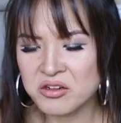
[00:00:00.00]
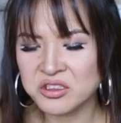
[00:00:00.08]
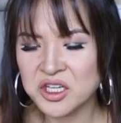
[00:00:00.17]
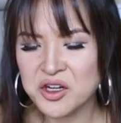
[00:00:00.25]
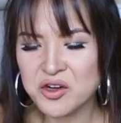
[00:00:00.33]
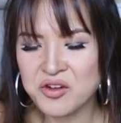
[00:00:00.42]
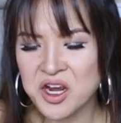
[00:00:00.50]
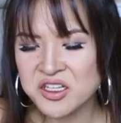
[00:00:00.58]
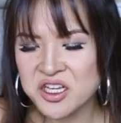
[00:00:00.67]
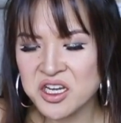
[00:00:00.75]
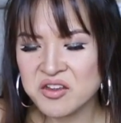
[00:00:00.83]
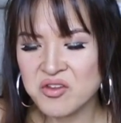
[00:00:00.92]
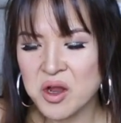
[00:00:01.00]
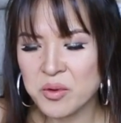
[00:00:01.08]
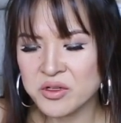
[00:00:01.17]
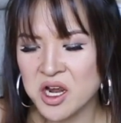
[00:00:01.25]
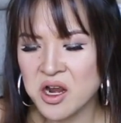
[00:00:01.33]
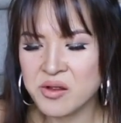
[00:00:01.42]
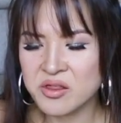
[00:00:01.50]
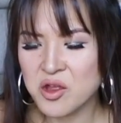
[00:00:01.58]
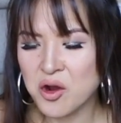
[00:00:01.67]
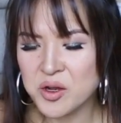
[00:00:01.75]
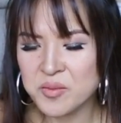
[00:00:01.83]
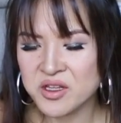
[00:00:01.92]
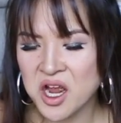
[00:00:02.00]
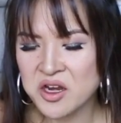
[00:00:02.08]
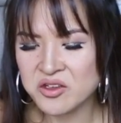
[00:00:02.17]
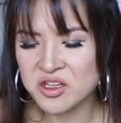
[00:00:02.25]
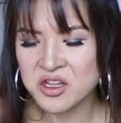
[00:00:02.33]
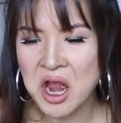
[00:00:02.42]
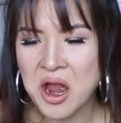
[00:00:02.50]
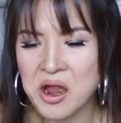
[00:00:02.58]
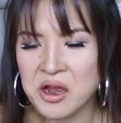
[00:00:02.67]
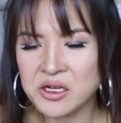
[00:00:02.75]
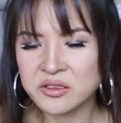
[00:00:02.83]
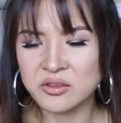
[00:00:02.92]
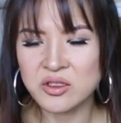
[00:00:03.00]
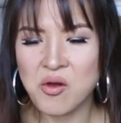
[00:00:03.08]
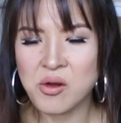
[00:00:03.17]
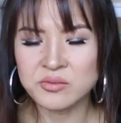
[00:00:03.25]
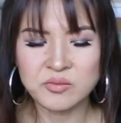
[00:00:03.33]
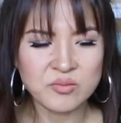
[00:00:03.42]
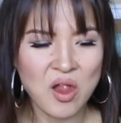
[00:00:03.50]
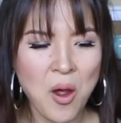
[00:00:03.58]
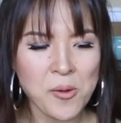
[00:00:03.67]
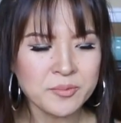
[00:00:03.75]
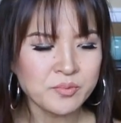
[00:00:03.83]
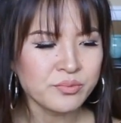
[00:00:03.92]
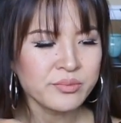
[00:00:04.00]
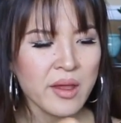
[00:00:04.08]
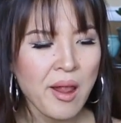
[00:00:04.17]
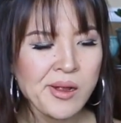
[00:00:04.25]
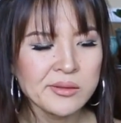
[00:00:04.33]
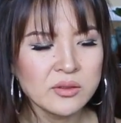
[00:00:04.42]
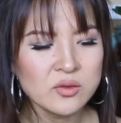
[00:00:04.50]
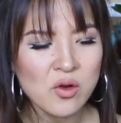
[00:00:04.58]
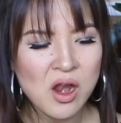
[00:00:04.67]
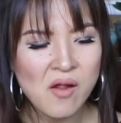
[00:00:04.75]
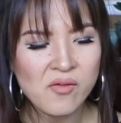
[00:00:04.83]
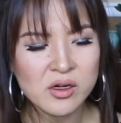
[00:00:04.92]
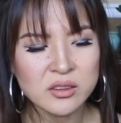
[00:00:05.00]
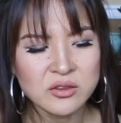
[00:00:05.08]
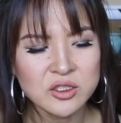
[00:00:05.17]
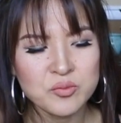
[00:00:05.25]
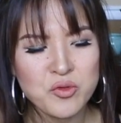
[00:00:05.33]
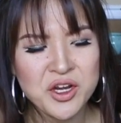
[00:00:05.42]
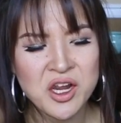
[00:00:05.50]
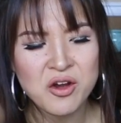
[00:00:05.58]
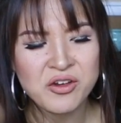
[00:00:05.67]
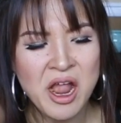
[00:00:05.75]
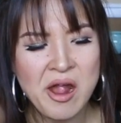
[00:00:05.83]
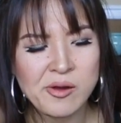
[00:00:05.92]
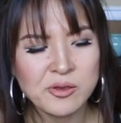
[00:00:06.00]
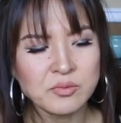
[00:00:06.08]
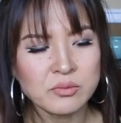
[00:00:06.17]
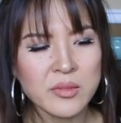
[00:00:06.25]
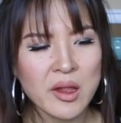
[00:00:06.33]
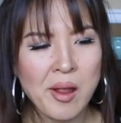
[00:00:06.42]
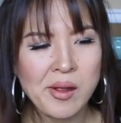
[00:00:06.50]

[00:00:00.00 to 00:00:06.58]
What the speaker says: It's like, you're crazy, just 30 potatoes a day, you know, whatever, just bringing her down.